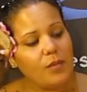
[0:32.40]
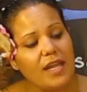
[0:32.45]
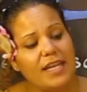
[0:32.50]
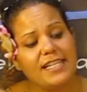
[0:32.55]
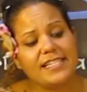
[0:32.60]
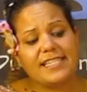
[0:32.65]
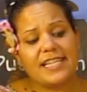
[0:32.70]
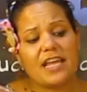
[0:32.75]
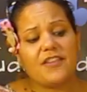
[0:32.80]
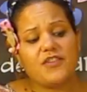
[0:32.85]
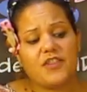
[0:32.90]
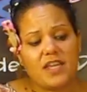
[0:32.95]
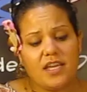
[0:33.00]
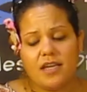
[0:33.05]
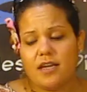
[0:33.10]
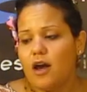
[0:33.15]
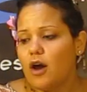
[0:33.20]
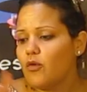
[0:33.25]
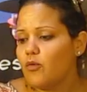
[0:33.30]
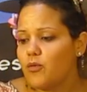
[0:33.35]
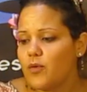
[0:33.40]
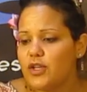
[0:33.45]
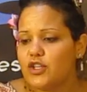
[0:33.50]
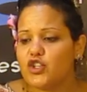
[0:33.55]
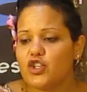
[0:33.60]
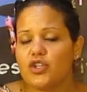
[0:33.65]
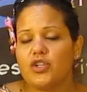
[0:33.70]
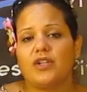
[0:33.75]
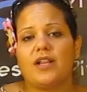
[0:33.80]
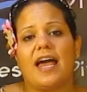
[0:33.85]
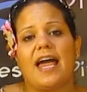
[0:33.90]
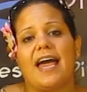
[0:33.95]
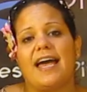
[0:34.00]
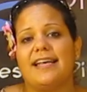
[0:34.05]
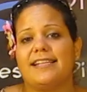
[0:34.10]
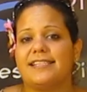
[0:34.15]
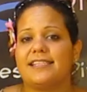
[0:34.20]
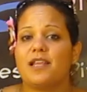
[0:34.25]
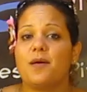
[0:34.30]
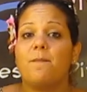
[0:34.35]
is that the original
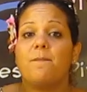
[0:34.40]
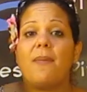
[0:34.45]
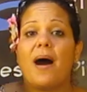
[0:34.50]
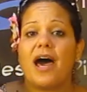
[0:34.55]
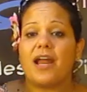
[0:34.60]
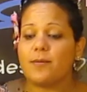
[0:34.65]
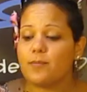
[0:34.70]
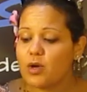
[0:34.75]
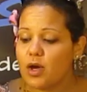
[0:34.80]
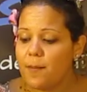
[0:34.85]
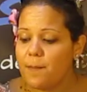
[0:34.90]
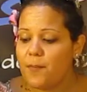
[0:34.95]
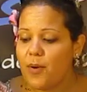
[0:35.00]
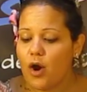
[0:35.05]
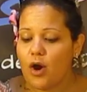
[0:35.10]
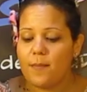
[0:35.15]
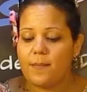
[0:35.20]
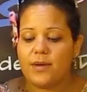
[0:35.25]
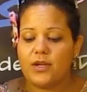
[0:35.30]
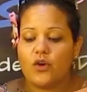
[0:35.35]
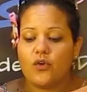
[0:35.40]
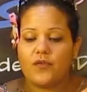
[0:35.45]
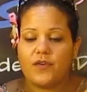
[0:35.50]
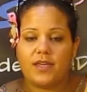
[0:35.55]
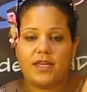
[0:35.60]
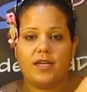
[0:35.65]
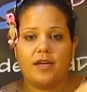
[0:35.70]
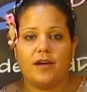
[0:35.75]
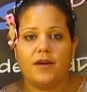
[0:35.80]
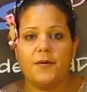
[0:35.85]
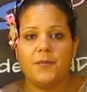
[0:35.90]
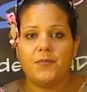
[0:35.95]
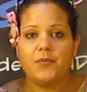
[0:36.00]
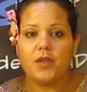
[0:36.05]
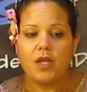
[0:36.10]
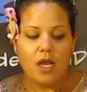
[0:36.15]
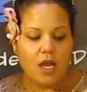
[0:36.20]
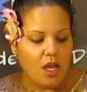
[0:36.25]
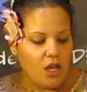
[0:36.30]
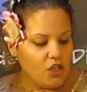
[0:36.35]
has the bottom compartment over here.
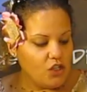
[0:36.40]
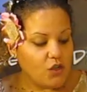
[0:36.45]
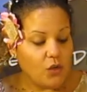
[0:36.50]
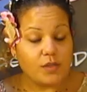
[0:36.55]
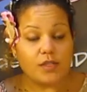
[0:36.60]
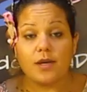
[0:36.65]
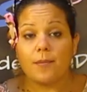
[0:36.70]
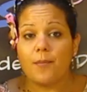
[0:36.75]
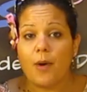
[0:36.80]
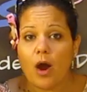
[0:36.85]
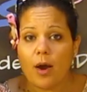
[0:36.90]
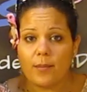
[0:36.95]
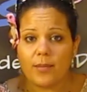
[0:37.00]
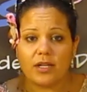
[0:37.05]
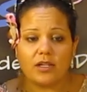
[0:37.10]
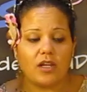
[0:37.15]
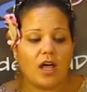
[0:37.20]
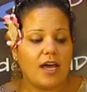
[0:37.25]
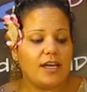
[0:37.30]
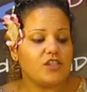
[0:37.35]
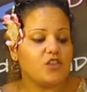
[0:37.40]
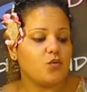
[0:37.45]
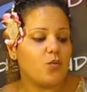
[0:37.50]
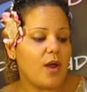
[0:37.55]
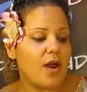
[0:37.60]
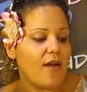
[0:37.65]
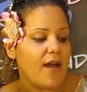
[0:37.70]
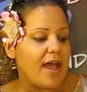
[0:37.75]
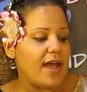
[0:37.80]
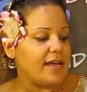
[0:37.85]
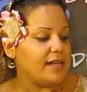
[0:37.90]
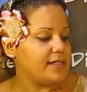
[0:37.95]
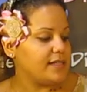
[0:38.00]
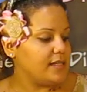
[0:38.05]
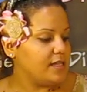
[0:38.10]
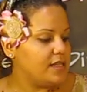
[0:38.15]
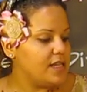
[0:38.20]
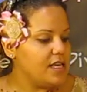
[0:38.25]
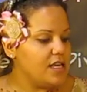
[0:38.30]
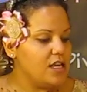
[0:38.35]
So it's compartmentalized, whereas
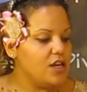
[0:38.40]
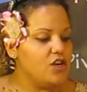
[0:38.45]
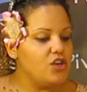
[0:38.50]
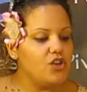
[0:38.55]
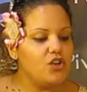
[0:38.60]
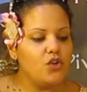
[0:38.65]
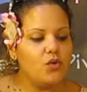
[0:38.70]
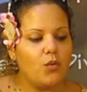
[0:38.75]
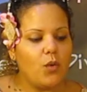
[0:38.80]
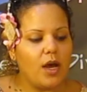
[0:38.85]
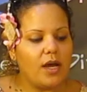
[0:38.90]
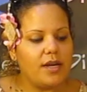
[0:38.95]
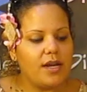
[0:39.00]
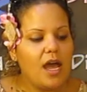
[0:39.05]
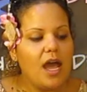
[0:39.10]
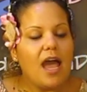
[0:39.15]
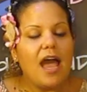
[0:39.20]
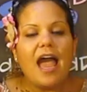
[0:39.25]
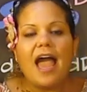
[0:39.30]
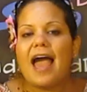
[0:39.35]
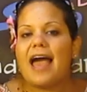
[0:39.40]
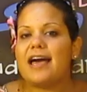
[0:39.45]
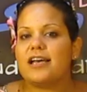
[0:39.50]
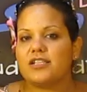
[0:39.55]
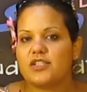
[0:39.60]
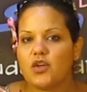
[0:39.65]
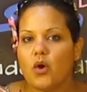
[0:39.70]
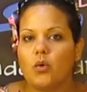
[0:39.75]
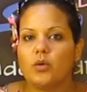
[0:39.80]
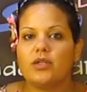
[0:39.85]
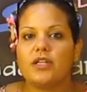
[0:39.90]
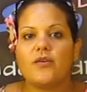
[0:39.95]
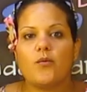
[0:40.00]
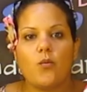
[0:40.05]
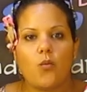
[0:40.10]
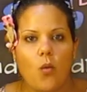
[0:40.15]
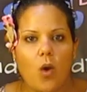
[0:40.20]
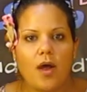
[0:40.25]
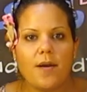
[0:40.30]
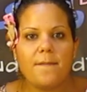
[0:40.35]
the new one has only
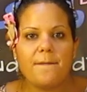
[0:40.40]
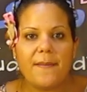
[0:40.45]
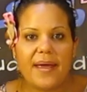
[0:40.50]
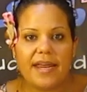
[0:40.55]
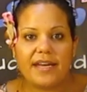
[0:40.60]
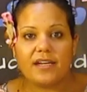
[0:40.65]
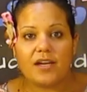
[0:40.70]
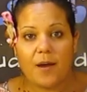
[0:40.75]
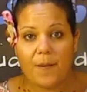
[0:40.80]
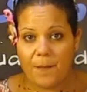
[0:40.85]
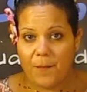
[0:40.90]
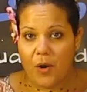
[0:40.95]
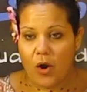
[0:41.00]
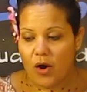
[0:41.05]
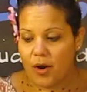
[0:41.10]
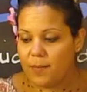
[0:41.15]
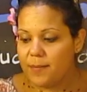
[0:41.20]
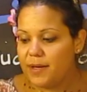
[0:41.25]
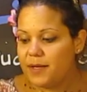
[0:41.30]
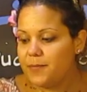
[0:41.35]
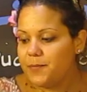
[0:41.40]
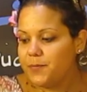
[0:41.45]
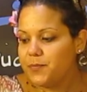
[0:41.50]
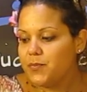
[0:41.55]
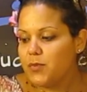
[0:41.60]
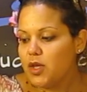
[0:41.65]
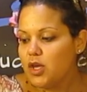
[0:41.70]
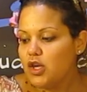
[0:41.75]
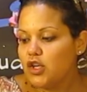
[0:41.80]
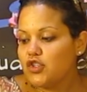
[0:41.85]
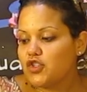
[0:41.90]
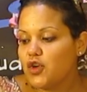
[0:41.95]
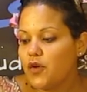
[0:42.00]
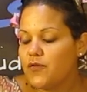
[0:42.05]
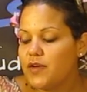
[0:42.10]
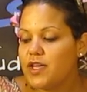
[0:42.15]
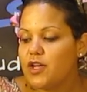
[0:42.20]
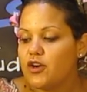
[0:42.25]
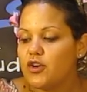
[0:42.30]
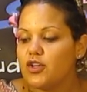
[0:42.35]
one main compartment. So
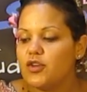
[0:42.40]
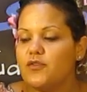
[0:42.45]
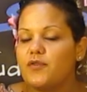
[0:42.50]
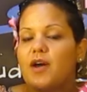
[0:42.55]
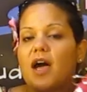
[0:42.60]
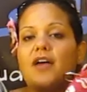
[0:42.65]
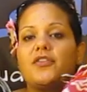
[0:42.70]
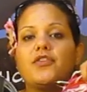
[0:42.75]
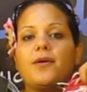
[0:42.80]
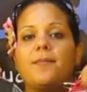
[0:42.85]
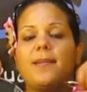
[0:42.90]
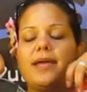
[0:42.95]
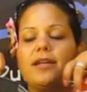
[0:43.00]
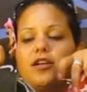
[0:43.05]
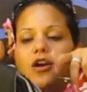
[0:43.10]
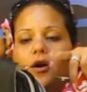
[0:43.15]
over here you've got the main